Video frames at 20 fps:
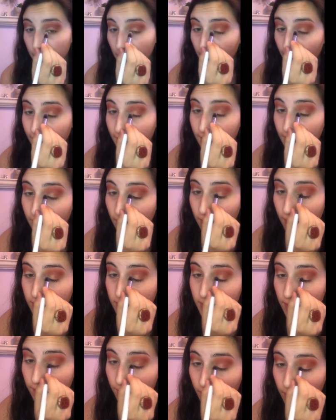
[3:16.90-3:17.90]
packing
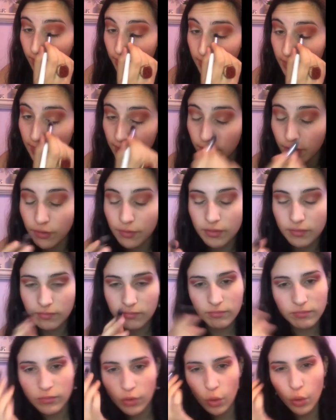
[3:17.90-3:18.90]
stuff on the inner
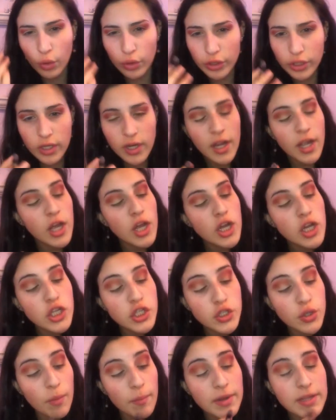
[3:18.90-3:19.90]
corner.
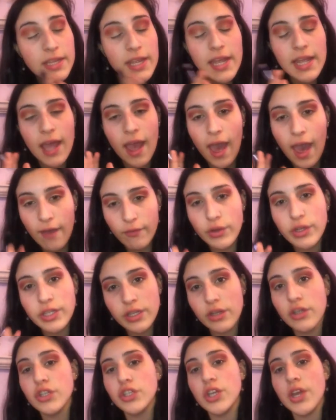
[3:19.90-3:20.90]
So I'm going to take every
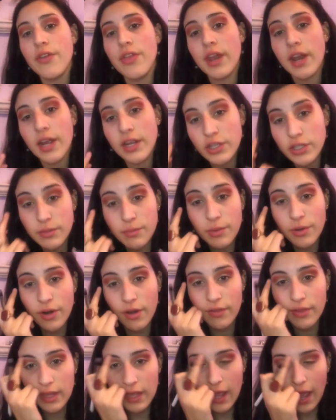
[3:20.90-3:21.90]
single shade that I just put
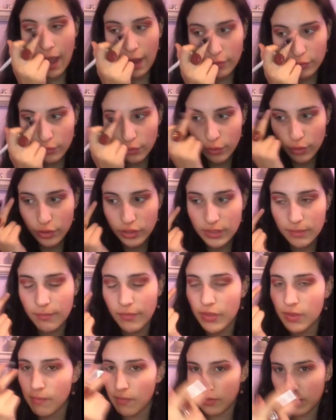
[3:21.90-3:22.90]
on the outer corners and
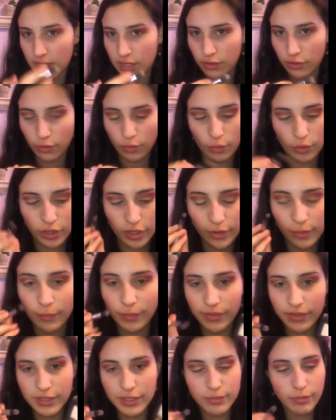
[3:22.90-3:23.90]
put them on the inner corner
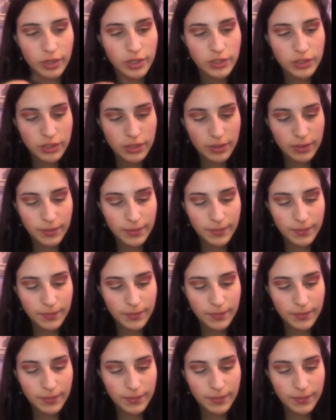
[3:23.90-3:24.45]
with this brush.